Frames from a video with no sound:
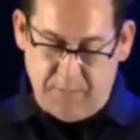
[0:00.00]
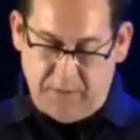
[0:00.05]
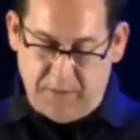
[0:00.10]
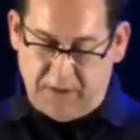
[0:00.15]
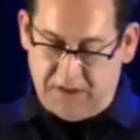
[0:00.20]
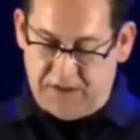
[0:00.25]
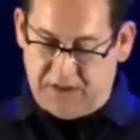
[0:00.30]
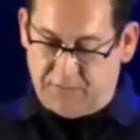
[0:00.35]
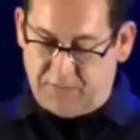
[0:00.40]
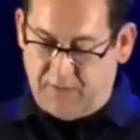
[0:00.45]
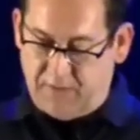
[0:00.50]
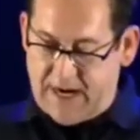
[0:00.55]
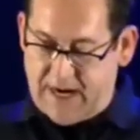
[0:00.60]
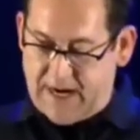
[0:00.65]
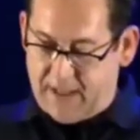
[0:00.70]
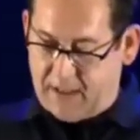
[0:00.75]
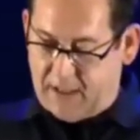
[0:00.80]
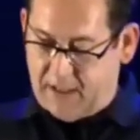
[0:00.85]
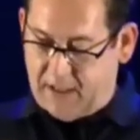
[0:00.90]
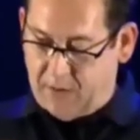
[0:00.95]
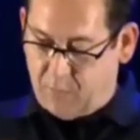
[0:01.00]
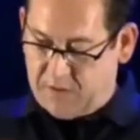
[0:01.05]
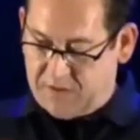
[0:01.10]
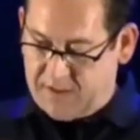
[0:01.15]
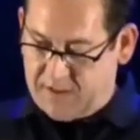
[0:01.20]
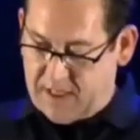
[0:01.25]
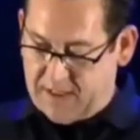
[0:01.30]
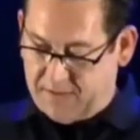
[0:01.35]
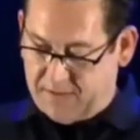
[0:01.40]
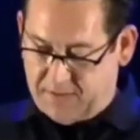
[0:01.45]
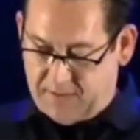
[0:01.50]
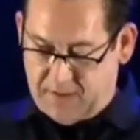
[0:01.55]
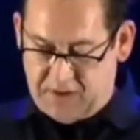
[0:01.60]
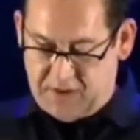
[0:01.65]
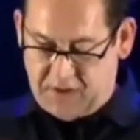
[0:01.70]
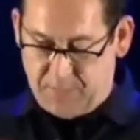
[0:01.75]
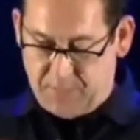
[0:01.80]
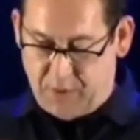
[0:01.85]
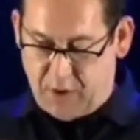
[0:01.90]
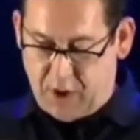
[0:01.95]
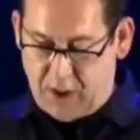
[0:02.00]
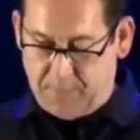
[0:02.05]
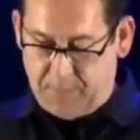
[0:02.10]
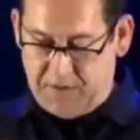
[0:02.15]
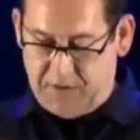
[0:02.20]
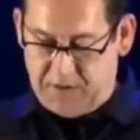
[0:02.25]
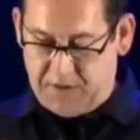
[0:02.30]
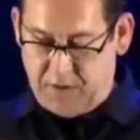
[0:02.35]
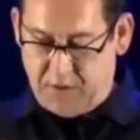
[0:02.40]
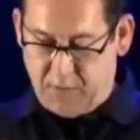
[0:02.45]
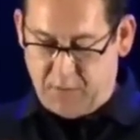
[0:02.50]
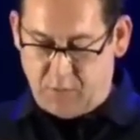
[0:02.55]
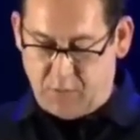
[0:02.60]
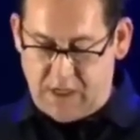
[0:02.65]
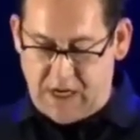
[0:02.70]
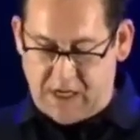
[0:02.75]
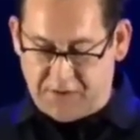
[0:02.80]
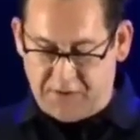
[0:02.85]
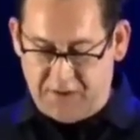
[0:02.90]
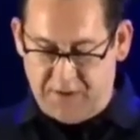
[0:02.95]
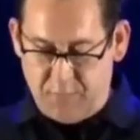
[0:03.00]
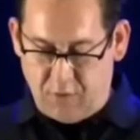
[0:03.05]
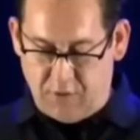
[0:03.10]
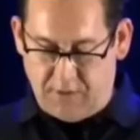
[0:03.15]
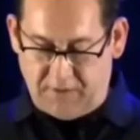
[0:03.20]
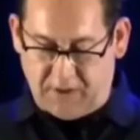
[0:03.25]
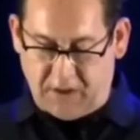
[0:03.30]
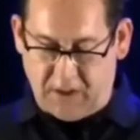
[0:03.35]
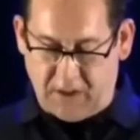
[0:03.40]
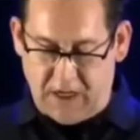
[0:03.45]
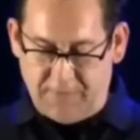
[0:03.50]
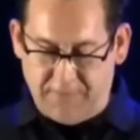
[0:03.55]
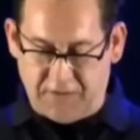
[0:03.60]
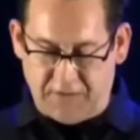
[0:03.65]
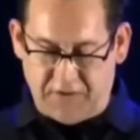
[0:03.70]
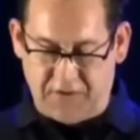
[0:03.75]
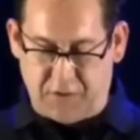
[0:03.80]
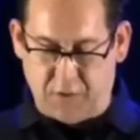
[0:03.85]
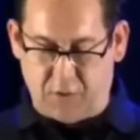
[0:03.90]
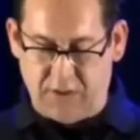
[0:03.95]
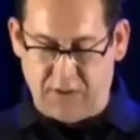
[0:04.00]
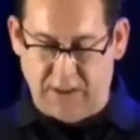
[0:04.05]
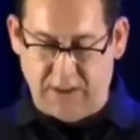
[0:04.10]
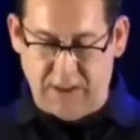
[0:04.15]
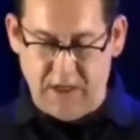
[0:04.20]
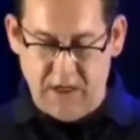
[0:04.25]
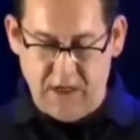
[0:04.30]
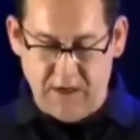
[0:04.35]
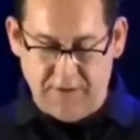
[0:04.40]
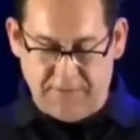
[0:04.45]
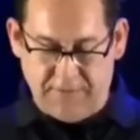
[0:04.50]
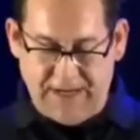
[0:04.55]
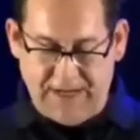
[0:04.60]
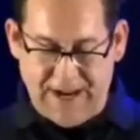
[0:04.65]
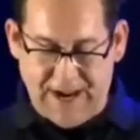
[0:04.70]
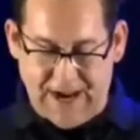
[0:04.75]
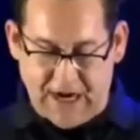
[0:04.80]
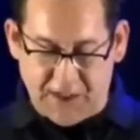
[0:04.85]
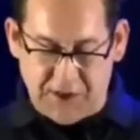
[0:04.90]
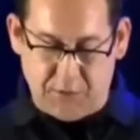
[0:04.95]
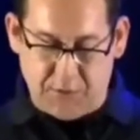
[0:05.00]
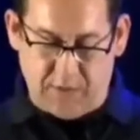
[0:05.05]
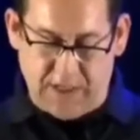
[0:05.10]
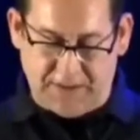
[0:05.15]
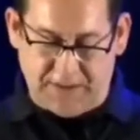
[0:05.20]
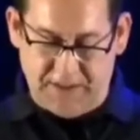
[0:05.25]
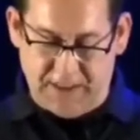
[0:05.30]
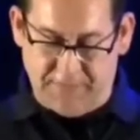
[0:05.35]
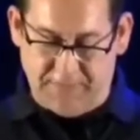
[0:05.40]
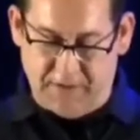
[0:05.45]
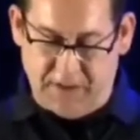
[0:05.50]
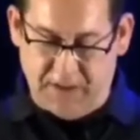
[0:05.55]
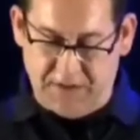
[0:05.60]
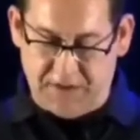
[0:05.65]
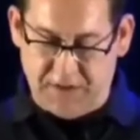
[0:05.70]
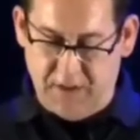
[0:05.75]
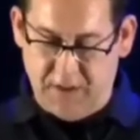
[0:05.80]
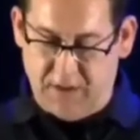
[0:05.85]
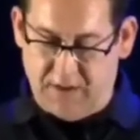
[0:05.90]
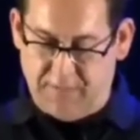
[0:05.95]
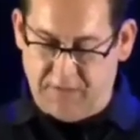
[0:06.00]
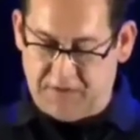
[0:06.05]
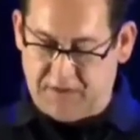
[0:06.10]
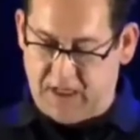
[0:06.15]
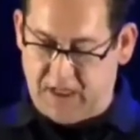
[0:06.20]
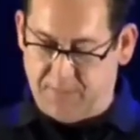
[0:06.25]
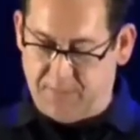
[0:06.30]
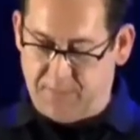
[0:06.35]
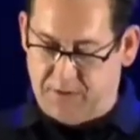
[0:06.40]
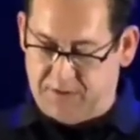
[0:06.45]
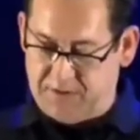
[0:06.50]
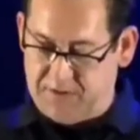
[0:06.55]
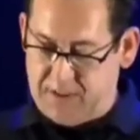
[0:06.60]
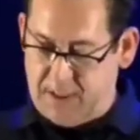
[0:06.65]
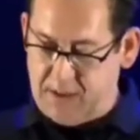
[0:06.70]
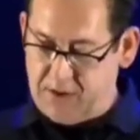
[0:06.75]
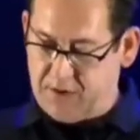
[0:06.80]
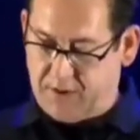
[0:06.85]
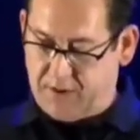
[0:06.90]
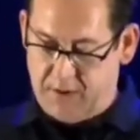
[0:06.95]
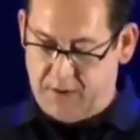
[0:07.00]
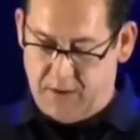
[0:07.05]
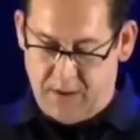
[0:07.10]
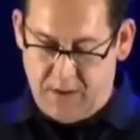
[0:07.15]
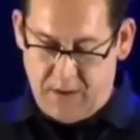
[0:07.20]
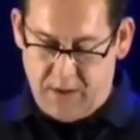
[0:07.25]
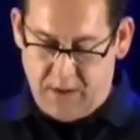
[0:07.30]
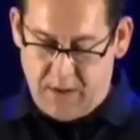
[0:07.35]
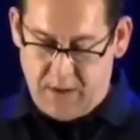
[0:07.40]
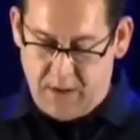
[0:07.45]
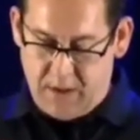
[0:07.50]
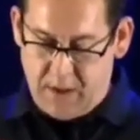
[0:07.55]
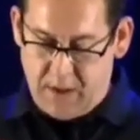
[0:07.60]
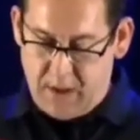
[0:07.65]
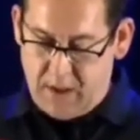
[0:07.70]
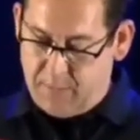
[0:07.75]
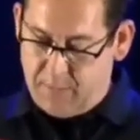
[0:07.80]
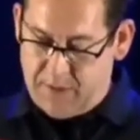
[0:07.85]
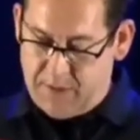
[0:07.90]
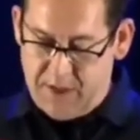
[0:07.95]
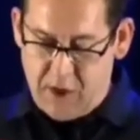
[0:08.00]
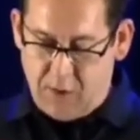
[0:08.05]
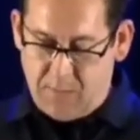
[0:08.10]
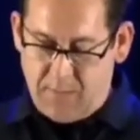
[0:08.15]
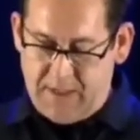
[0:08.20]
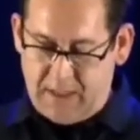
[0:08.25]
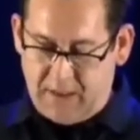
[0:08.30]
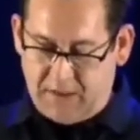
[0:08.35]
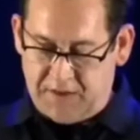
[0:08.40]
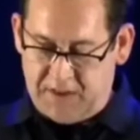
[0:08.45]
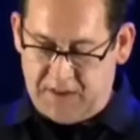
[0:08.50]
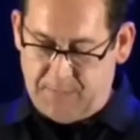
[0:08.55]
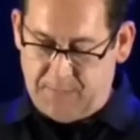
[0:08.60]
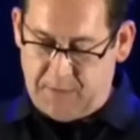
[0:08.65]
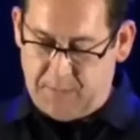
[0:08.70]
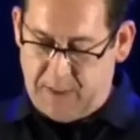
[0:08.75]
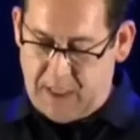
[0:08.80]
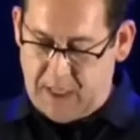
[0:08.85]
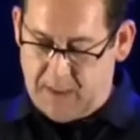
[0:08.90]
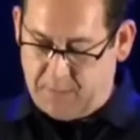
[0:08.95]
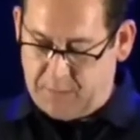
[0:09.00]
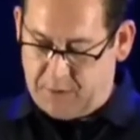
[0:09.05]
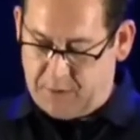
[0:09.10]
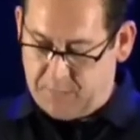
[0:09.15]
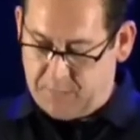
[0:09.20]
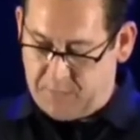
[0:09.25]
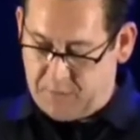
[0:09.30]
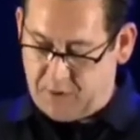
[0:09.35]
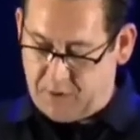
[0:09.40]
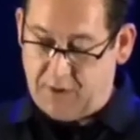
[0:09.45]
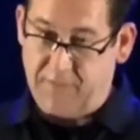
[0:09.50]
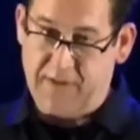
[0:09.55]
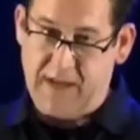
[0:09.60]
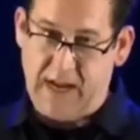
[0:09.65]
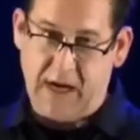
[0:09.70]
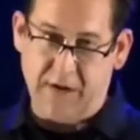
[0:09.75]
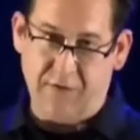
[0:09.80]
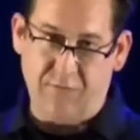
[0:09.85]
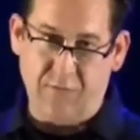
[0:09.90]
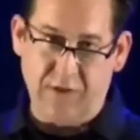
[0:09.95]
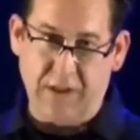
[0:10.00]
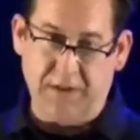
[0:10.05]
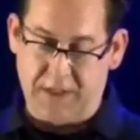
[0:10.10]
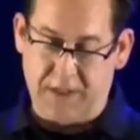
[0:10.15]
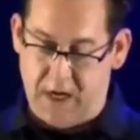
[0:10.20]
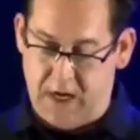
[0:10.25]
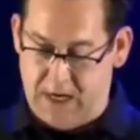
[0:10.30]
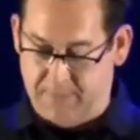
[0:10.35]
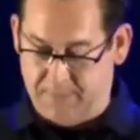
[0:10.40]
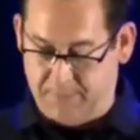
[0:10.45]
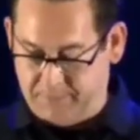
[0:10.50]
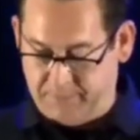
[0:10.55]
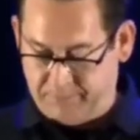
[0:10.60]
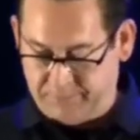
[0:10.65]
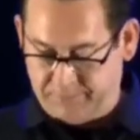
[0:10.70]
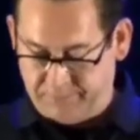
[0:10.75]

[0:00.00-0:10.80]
because the reality was that these compartments were actually more of a cover story for the actual activities of the South Pole Station. But nobody else seemed to be able to observe that in real time.